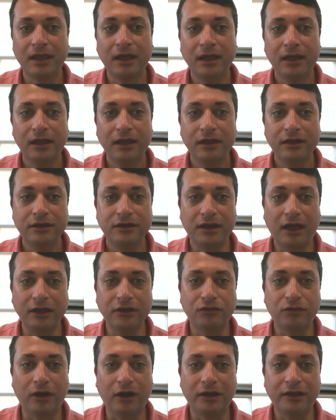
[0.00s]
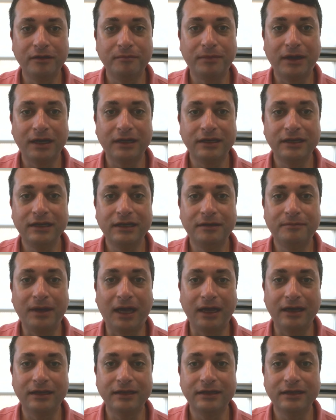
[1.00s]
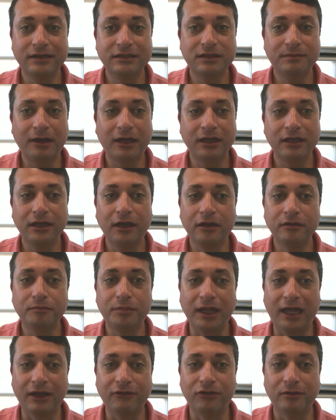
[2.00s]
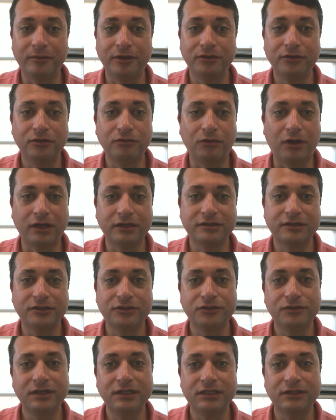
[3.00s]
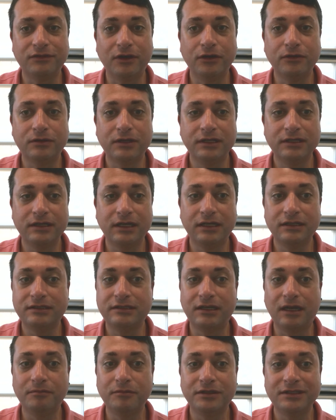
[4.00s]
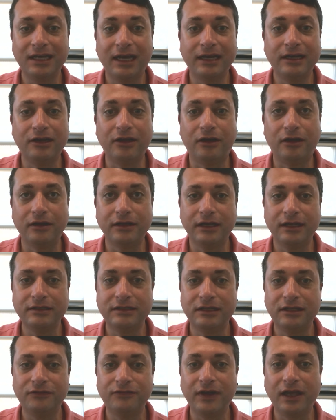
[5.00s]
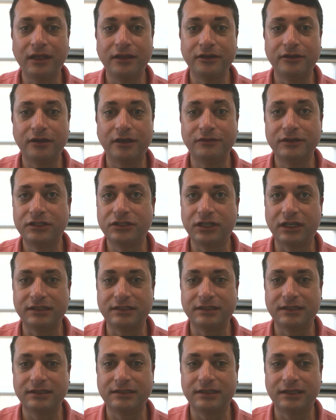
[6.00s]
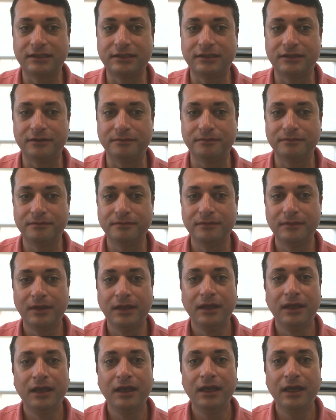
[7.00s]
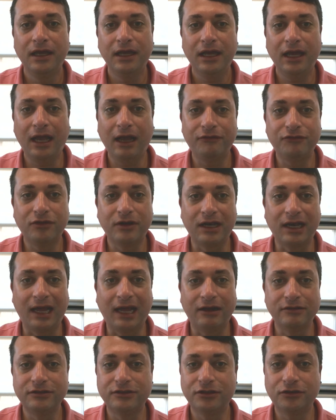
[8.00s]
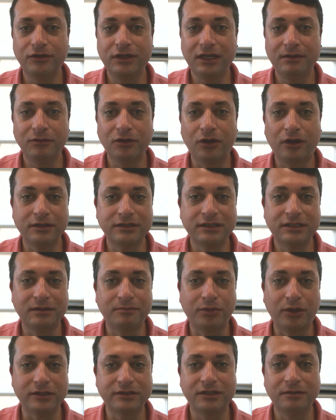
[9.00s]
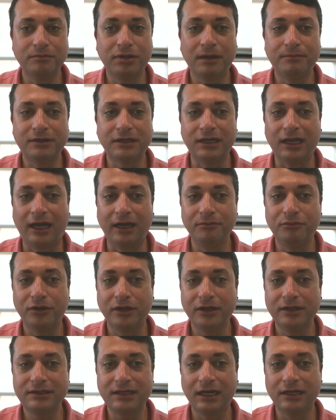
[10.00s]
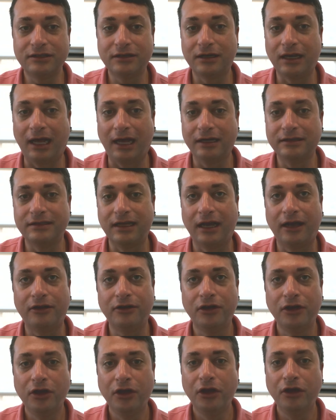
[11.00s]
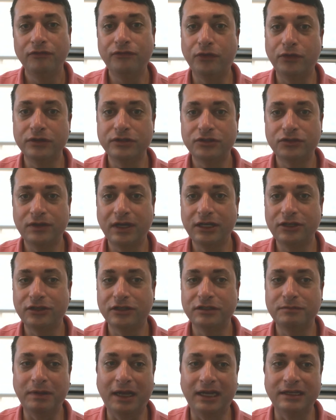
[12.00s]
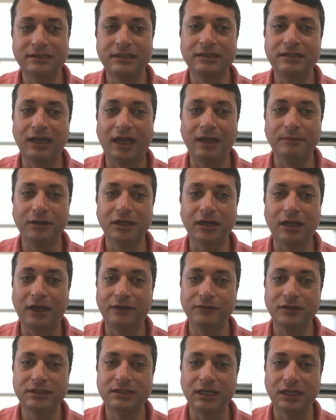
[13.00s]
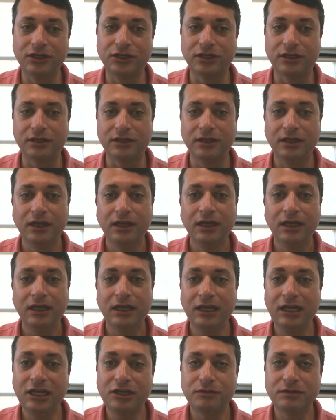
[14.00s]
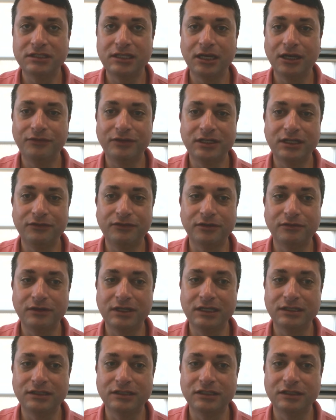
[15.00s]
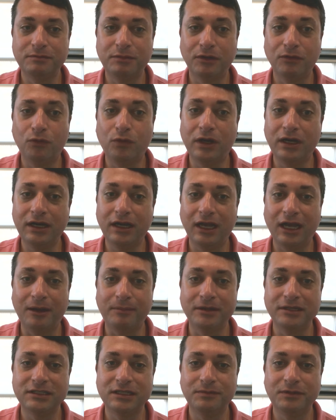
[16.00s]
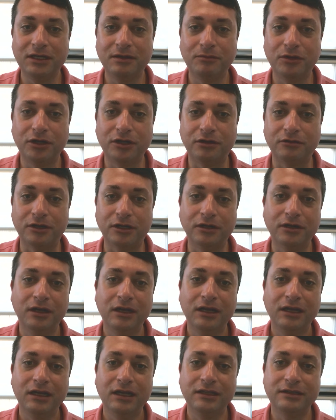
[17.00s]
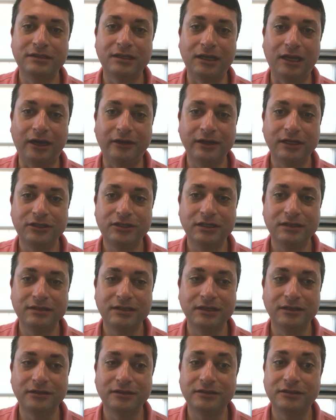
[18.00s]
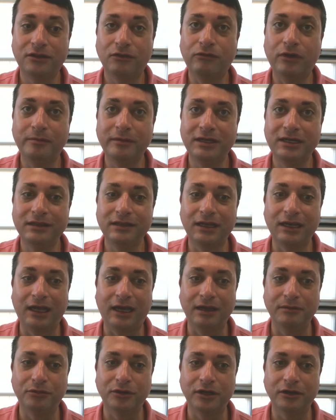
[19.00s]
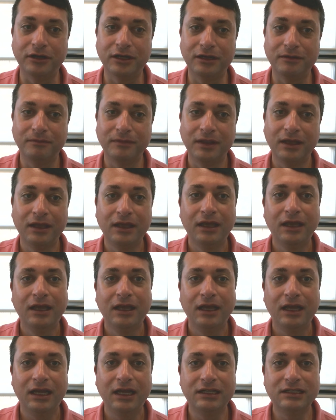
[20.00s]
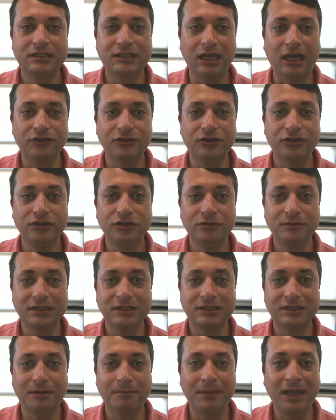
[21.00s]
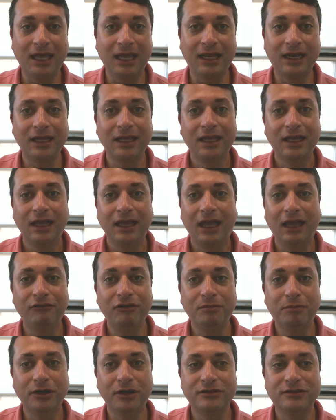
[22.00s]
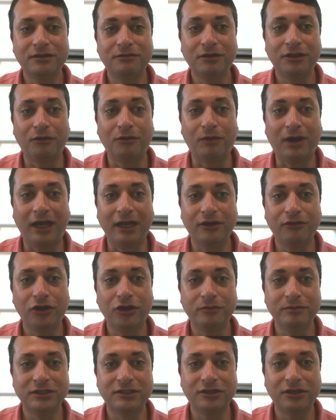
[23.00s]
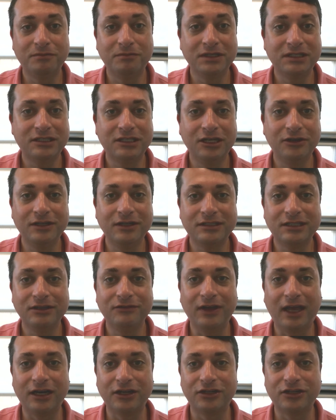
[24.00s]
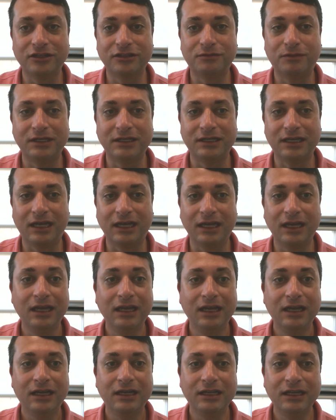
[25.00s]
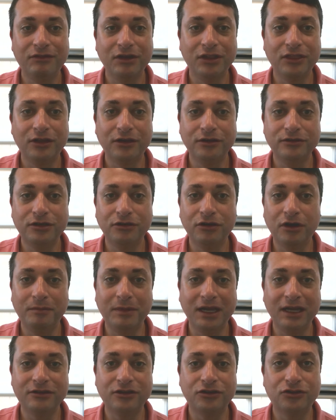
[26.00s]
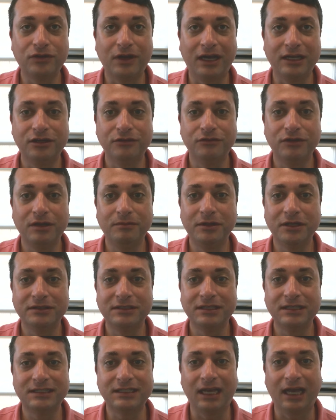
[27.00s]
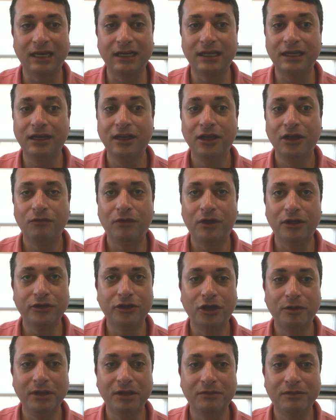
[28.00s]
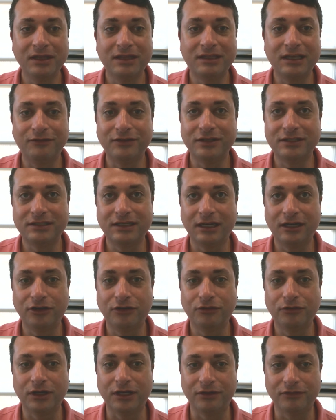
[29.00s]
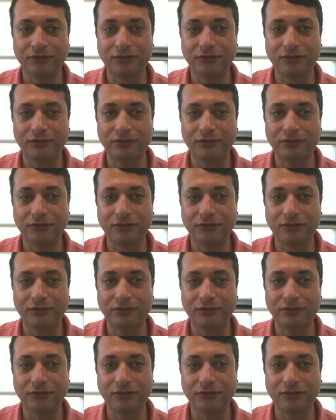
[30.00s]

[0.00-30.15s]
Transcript: Nightcrawling by Leila Mottley is about a young black woman who walks the streets of Oakland and stumbles headlong into the failure of its justice system. After a loud scream causes the Boston Public Library to enter lockdown, four strangers pass the time in conversation. Each was there for different reasons, but one happens to be a murderer in Sulari Gentill's The Woman in the Library. In Sandra Newman's The Men, every person with the Y chromosome mysteriously vanishes one day, leaving those who remain to try to rebuild society while coping with devastating grief.